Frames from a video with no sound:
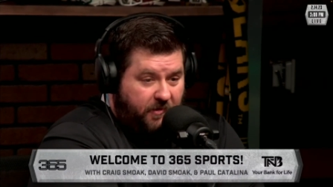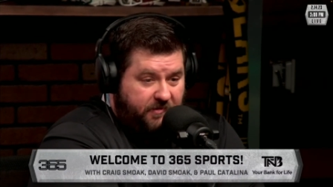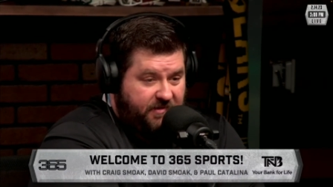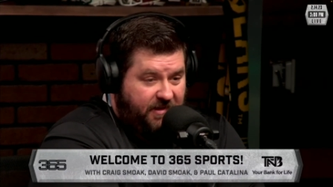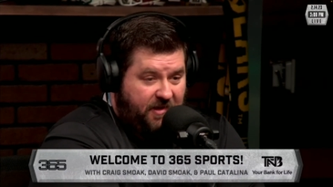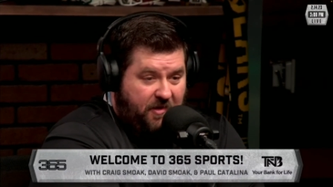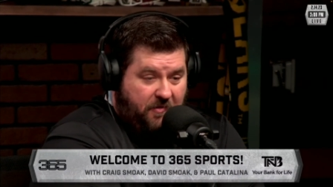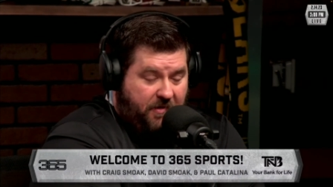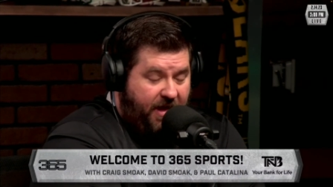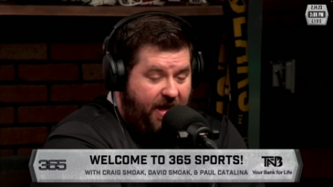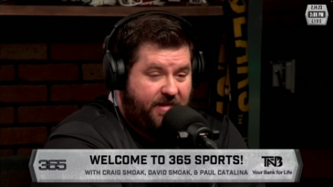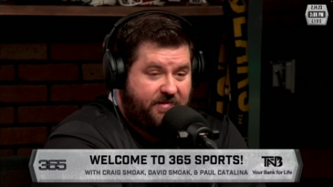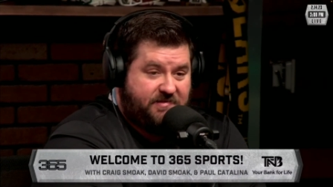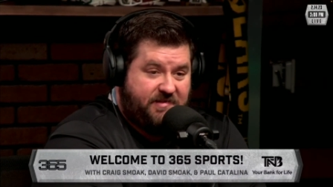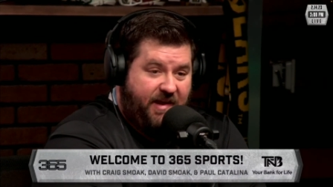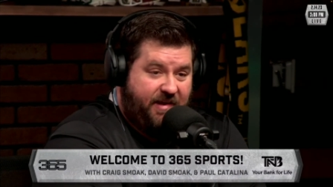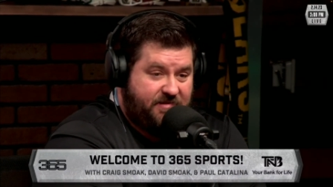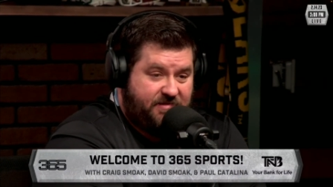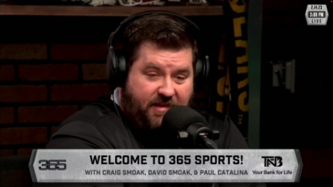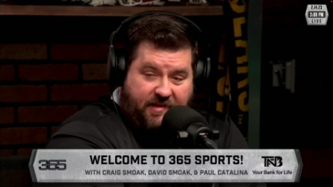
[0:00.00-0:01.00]
One thing you can't
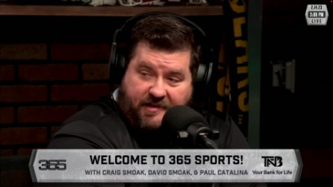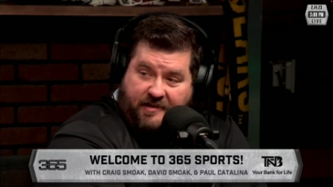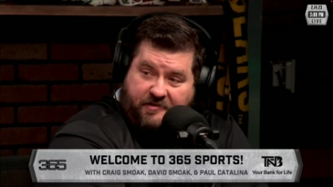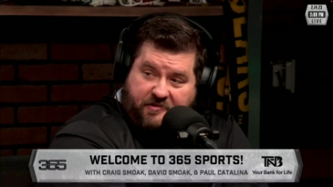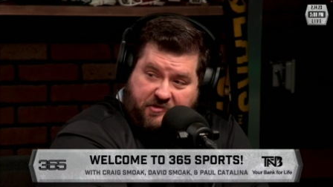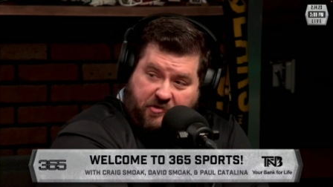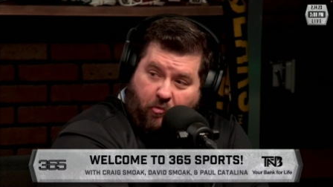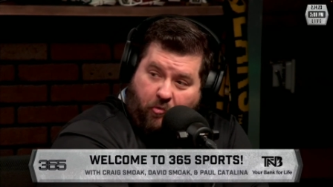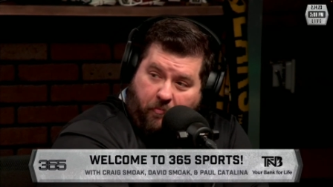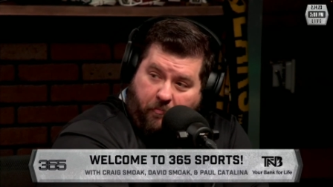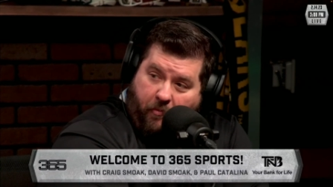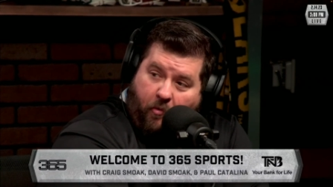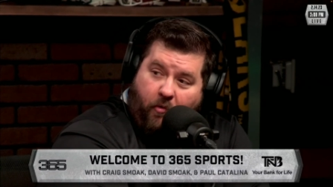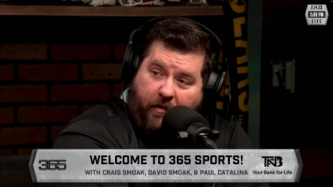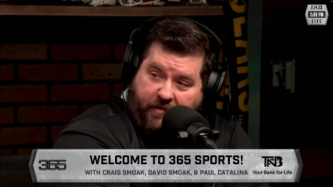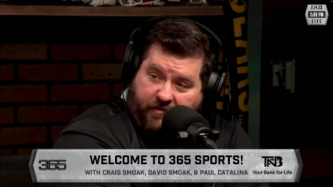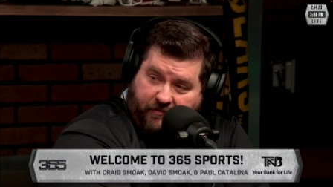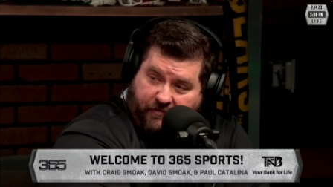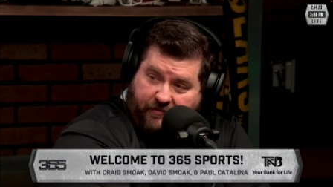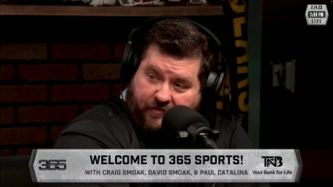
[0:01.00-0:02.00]
say is they didn't score
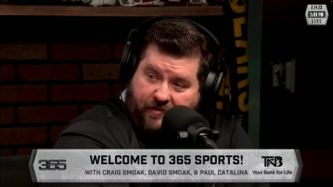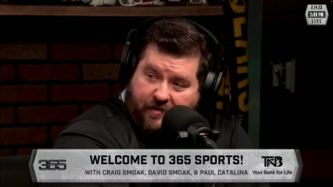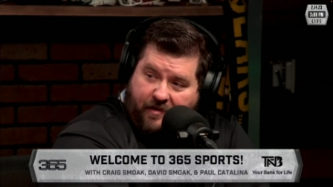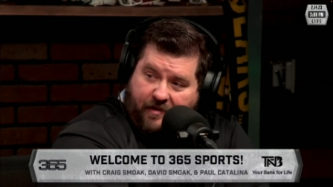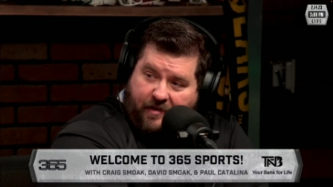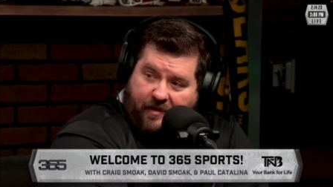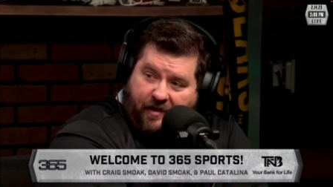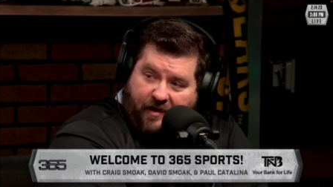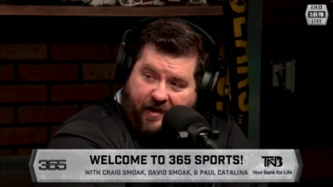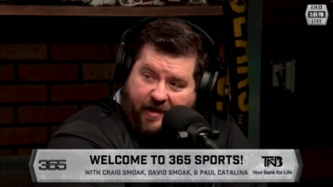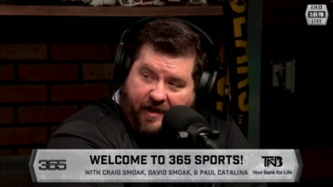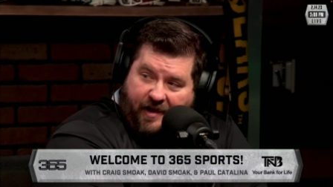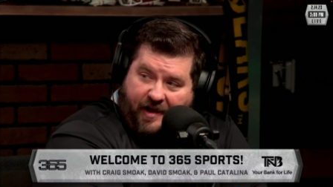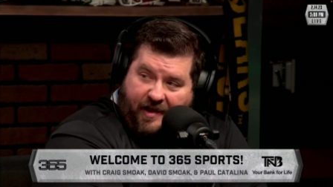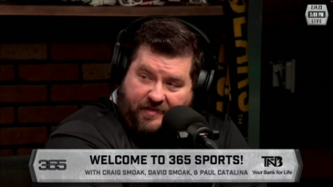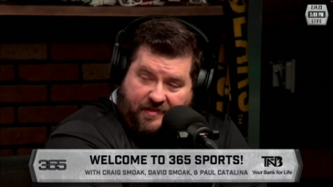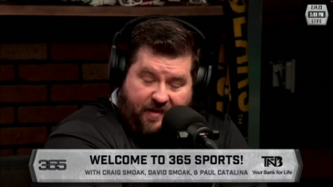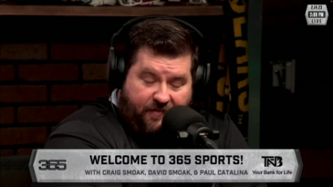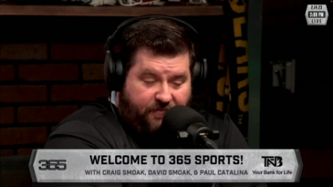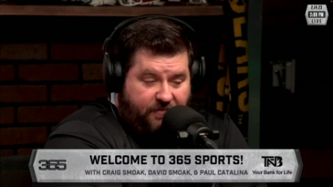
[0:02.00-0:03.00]
points,
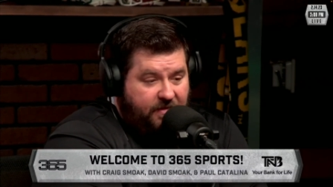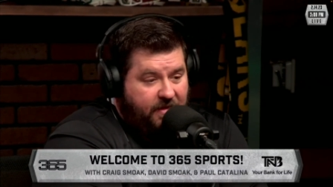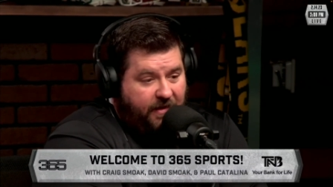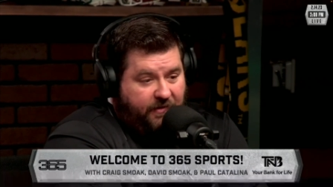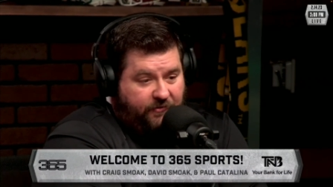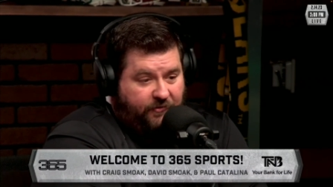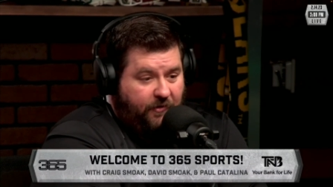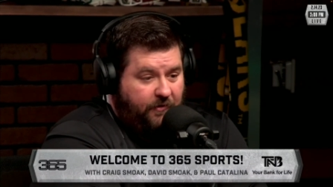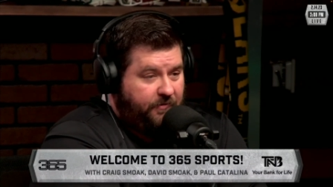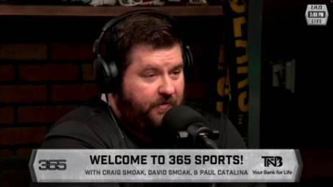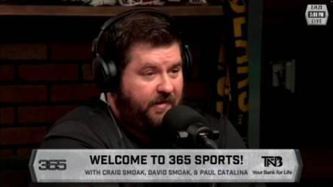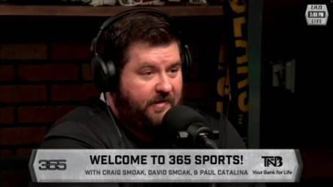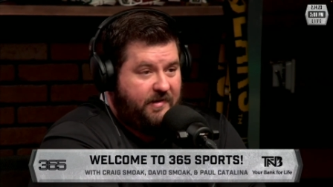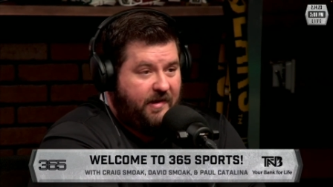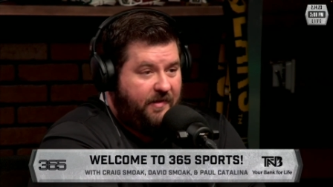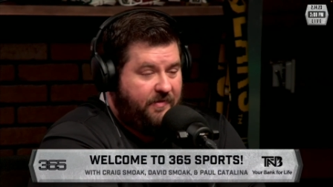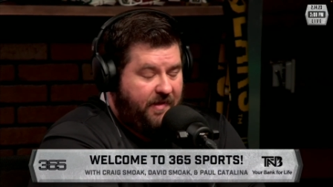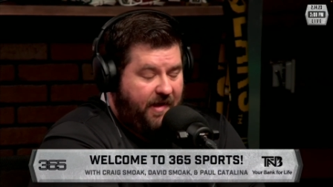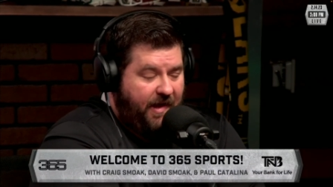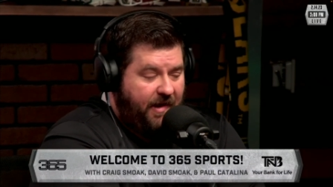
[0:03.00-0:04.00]
and they've certainly
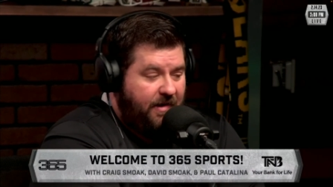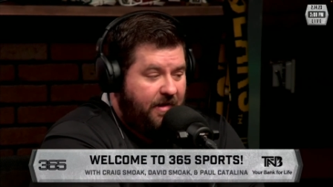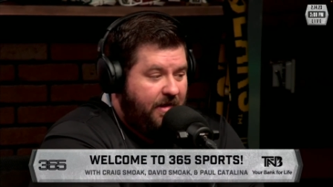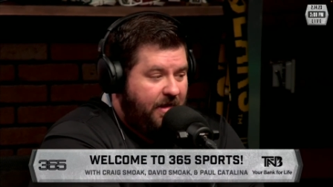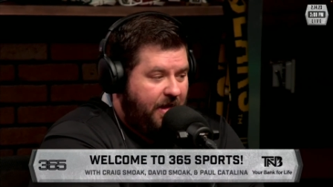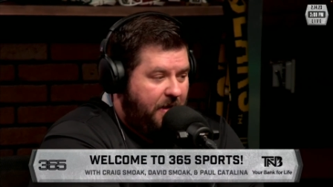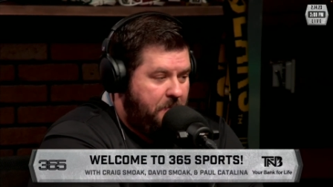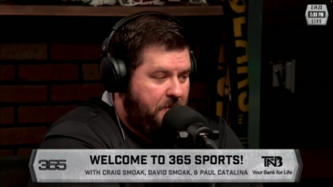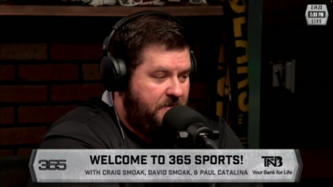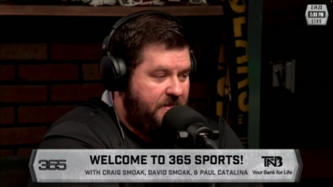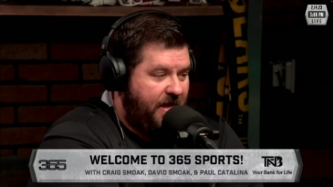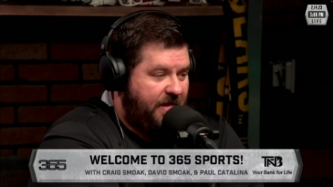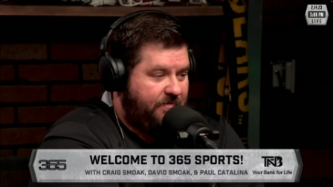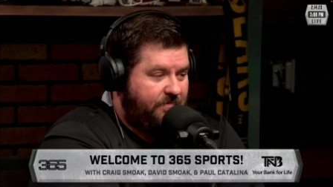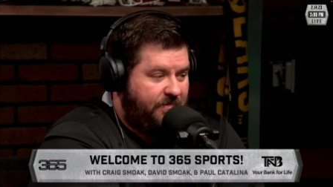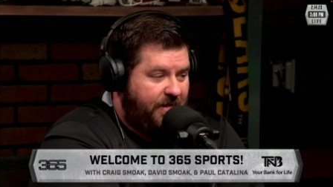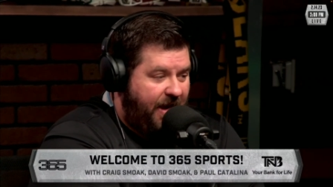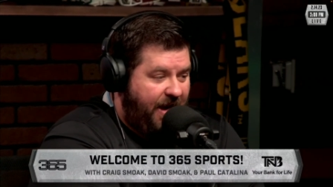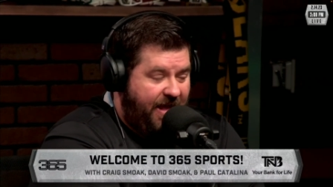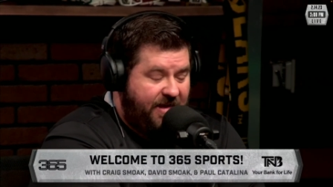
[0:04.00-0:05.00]
done that. I mean,
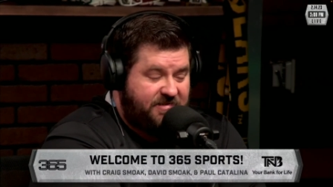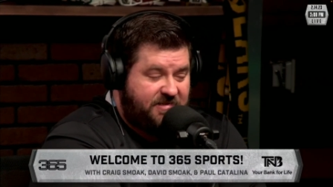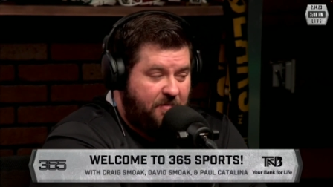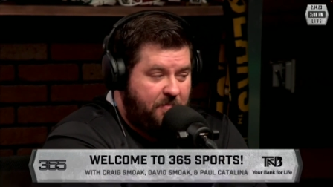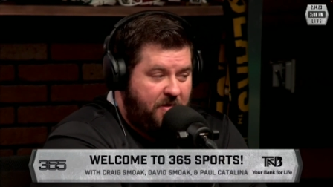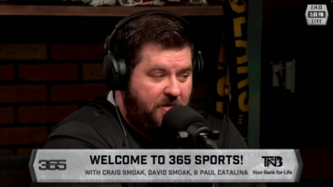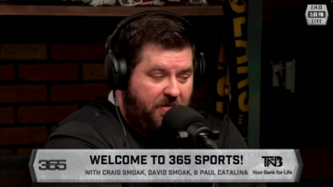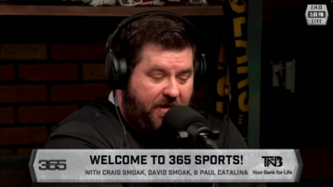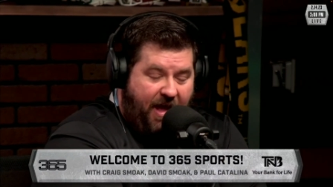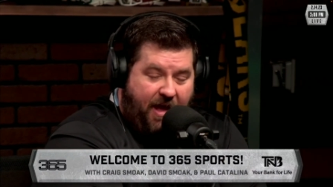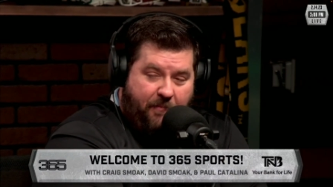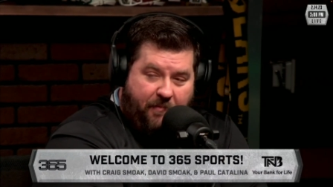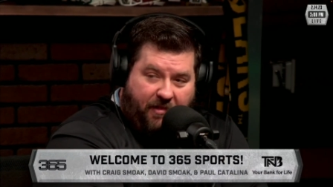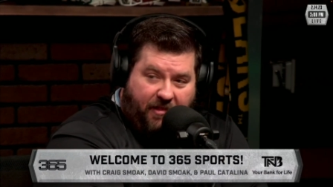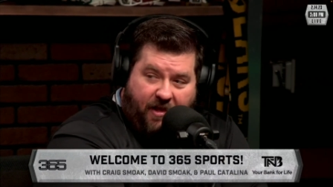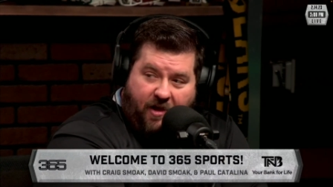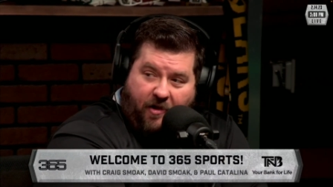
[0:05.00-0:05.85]
that SMU game